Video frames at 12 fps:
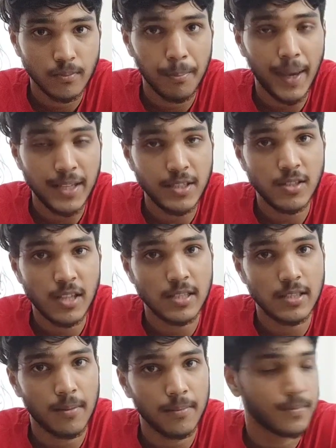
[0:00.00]
major
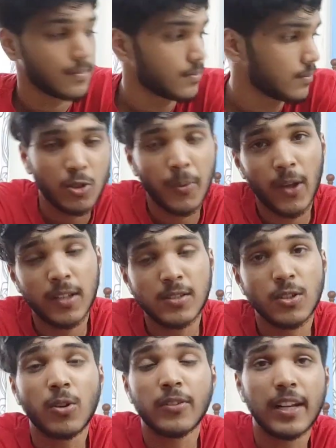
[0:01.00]
system. To be honest,
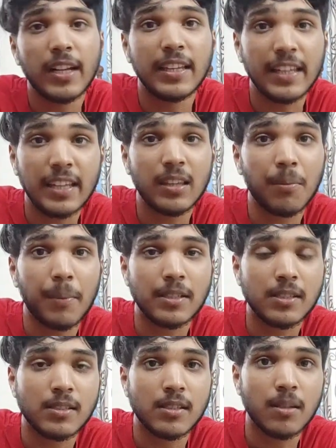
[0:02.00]
you don't really need the major
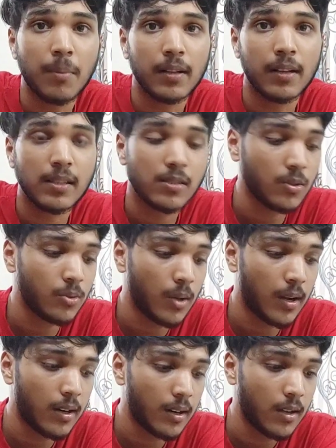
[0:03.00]
system unless you
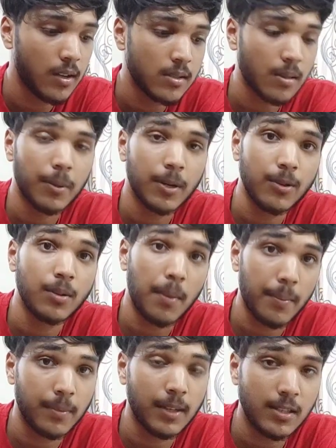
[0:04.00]
are somebody
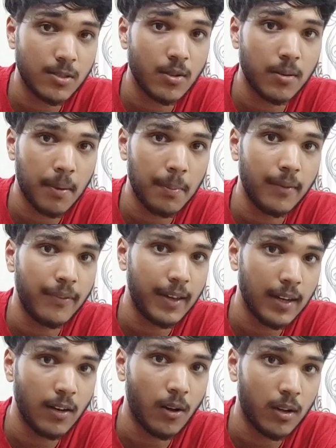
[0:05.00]
who needs to remember
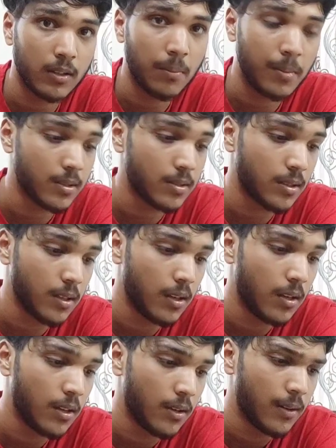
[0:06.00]
very long numbers
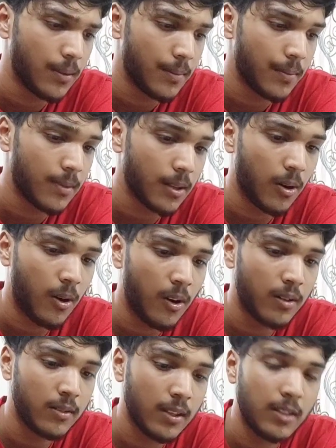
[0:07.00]

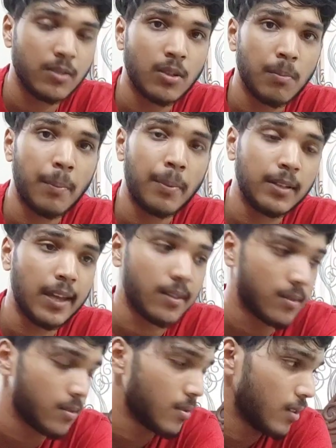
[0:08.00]
or needs to remember
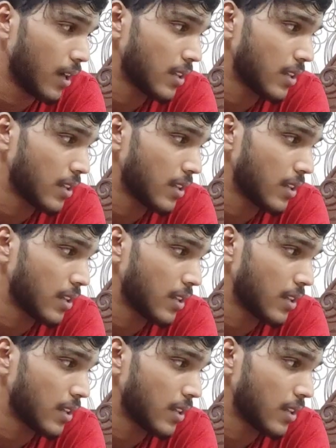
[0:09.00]
dates.